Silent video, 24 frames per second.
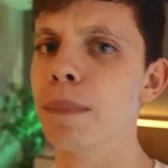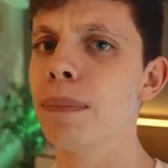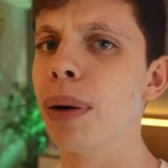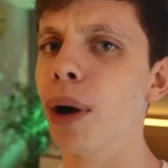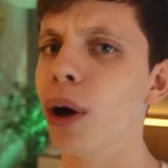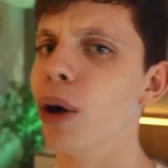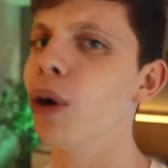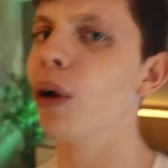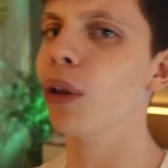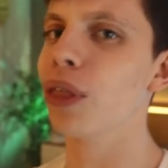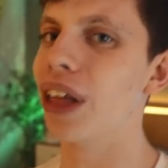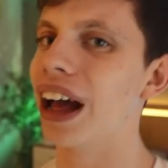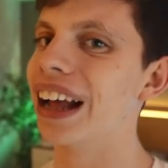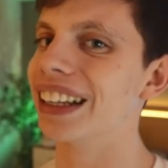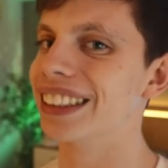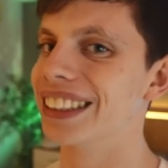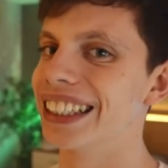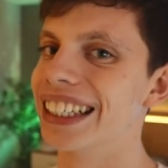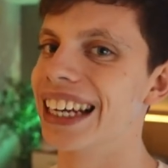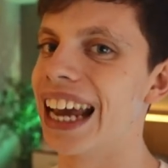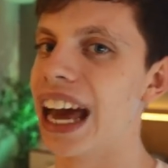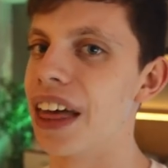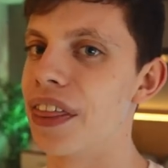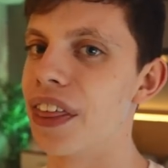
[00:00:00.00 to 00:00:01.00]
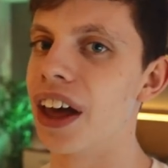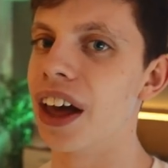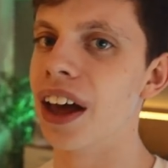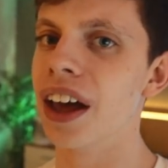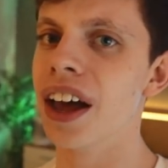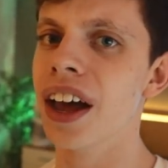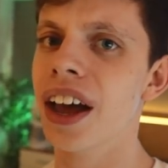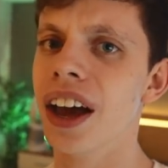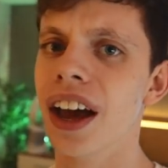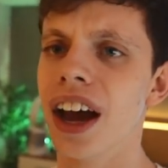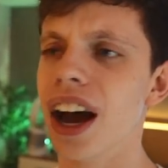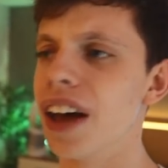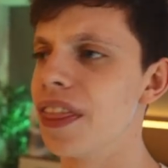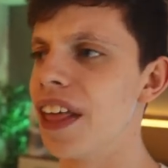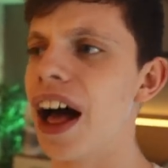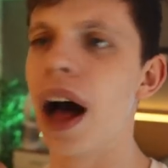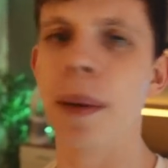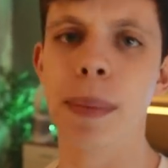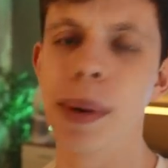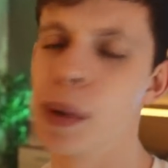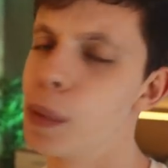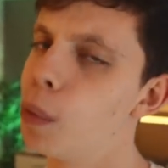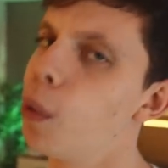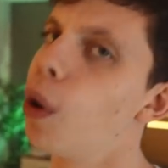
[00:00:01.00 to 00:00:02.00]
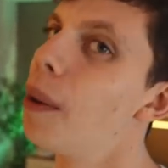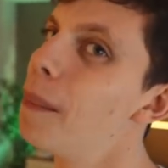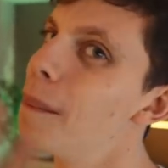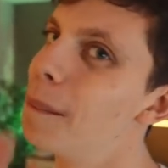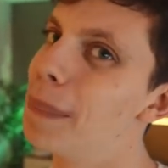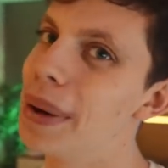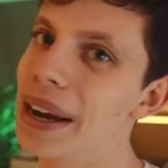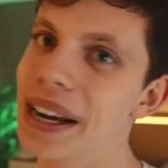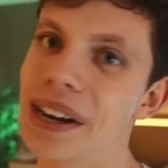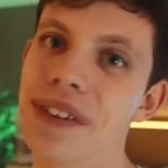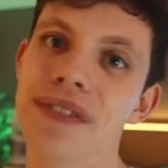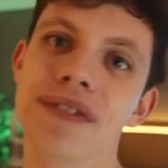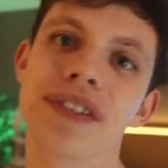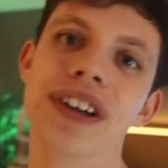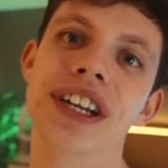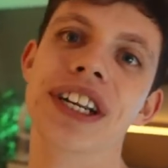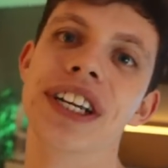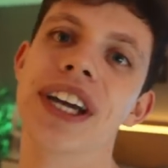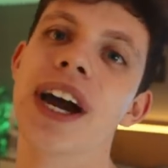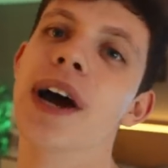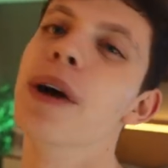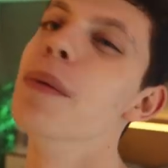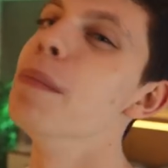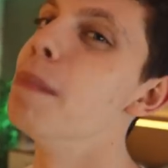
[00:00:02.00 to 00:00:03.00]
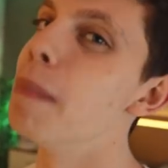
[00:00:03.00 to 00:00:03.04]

Put all that together and that'll be one big video